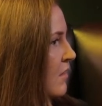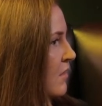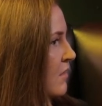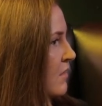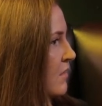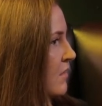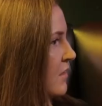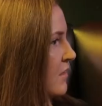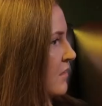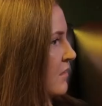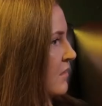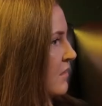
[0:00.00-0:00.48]

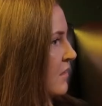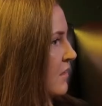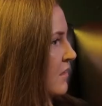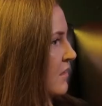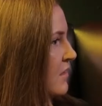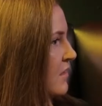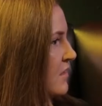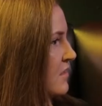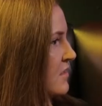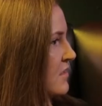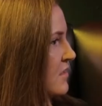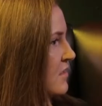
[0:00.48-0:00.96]

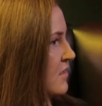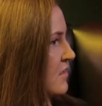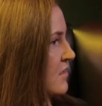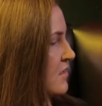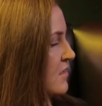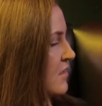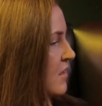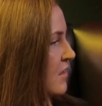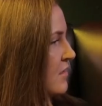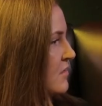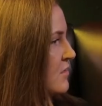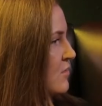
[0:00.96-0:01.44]
that this
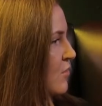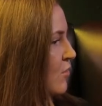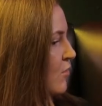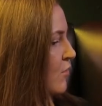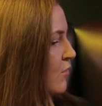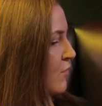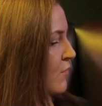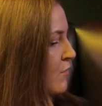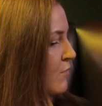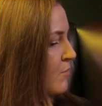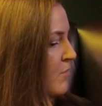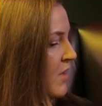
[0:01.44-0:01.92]
is a sort
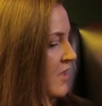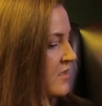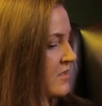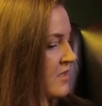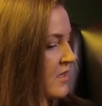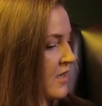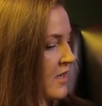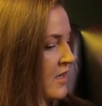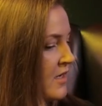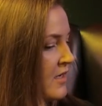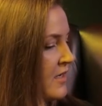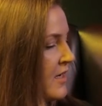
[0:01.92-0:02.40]
of
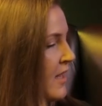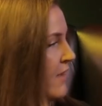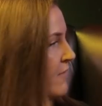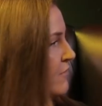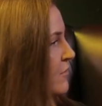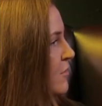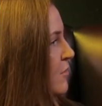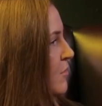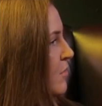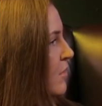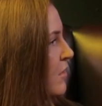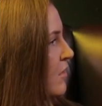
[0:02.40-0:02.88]
basically
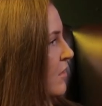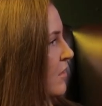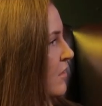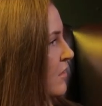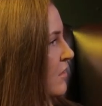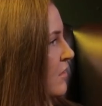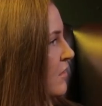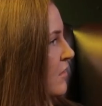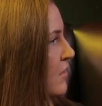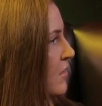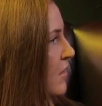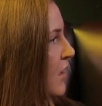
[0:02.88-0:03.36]

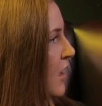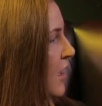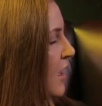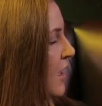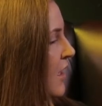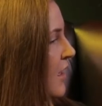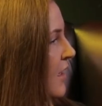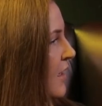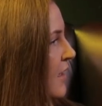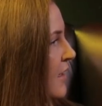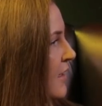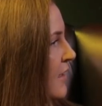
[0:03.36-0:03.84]
inevitable
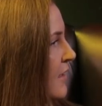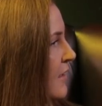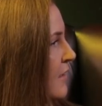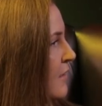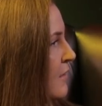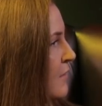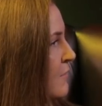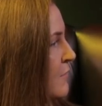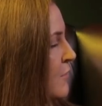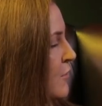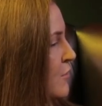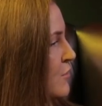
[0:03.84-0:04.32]

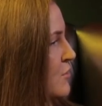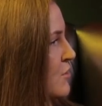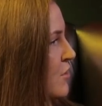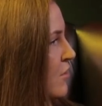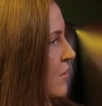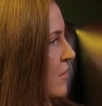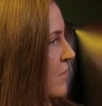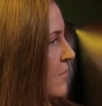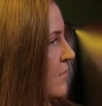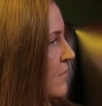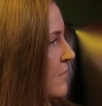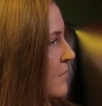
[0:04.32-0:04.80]

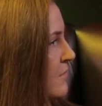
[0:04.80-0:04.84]
future.